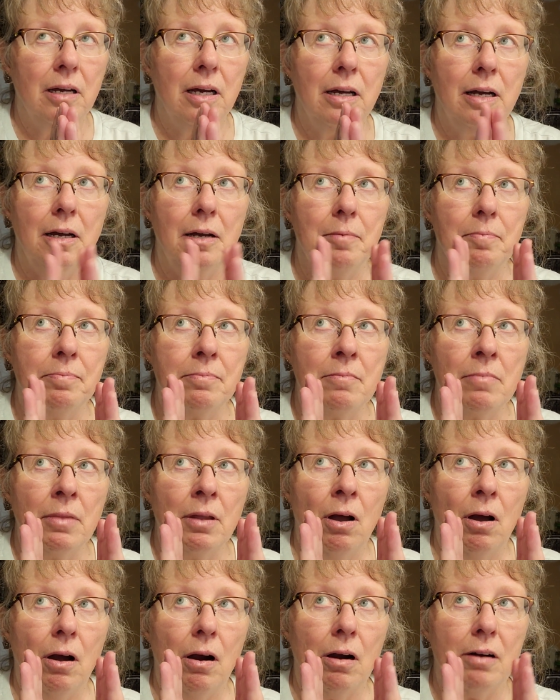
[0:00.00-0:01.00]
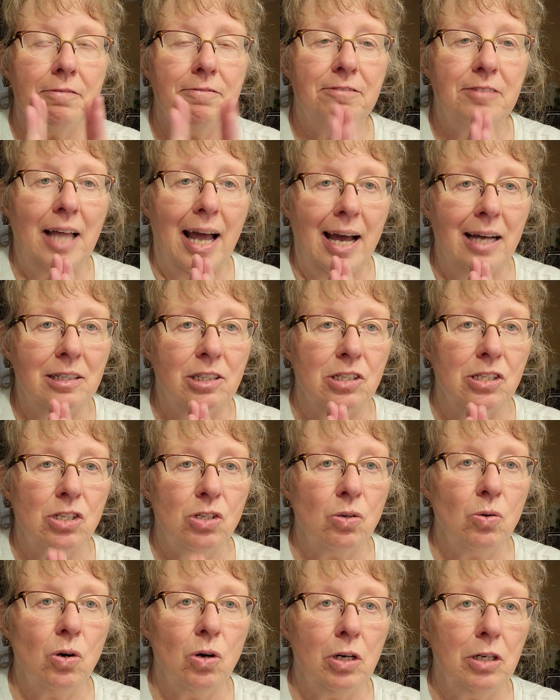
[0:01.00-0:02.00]
are flat to
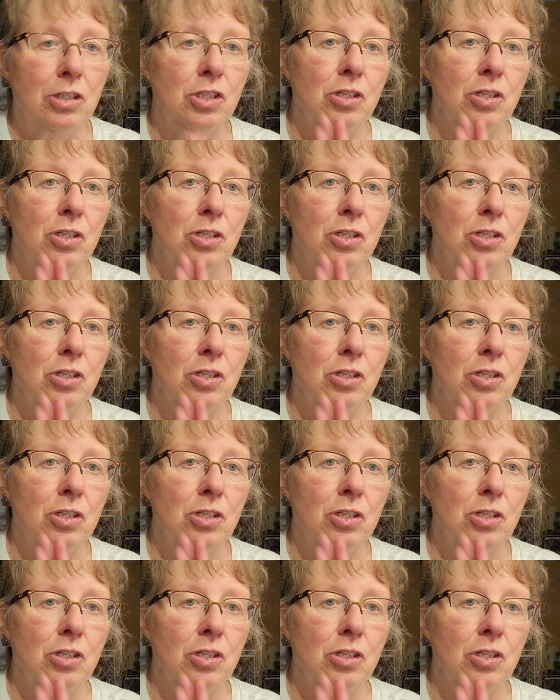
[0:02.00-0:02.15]
store,